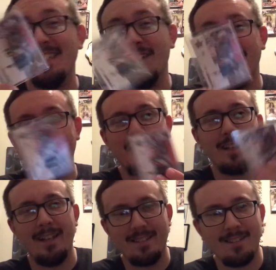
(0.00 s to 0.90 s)
still,
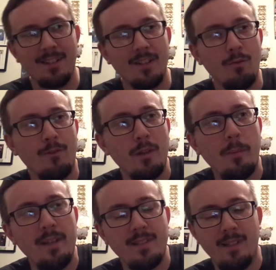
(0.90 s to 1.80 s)
nonetheless, good one for the
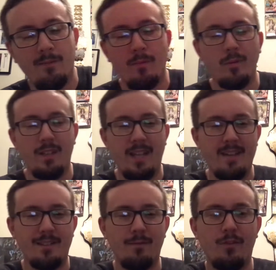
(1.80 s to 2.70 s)
PC. Remember the
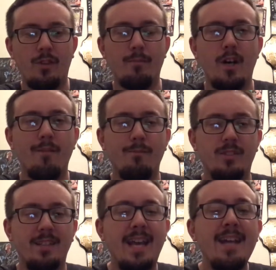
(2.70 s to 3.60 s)
days of,
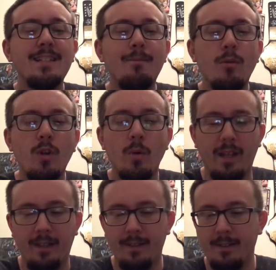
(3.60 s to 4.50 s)
of the days of
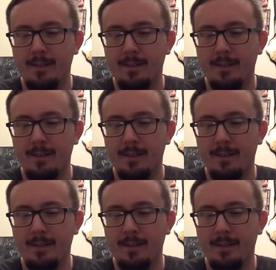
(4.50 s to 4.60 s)
Maroney.